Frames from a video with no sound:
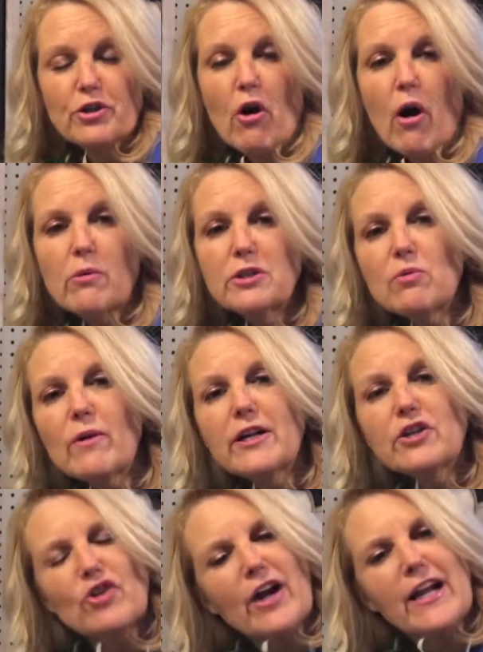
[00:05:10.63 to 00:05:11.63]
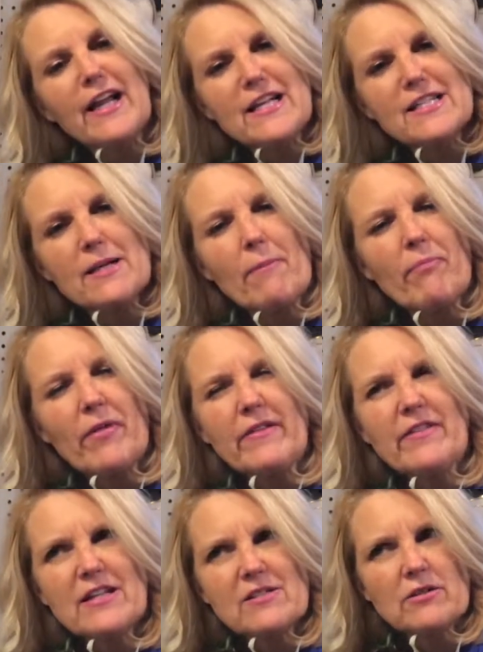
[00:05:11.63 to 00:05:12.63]
You always want to try to get something
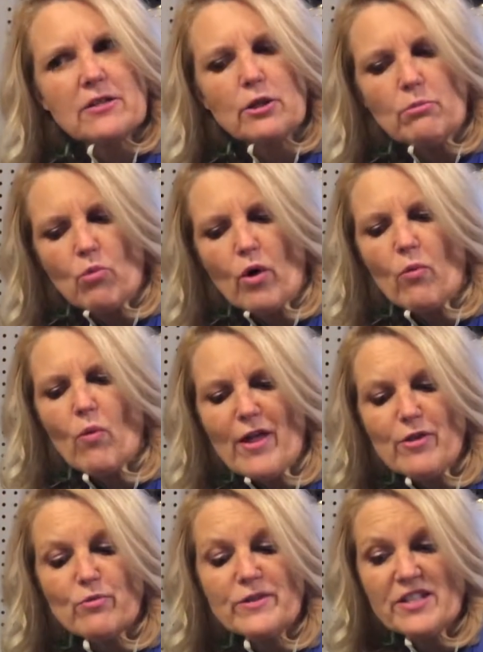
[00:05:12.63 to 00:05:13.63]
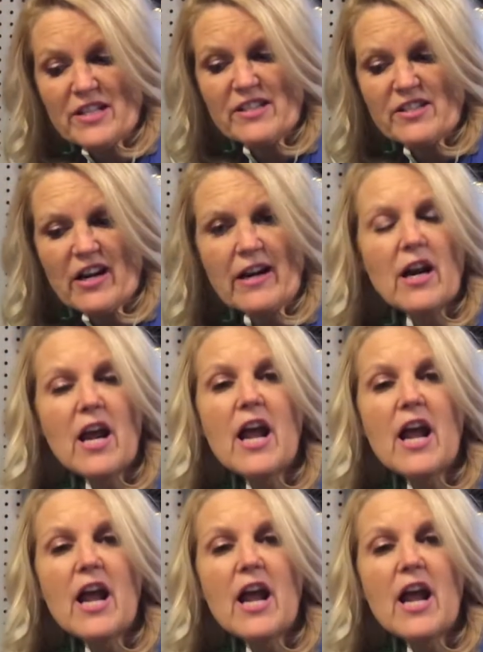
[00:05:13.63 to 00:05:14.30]
that's a little more weather resistant.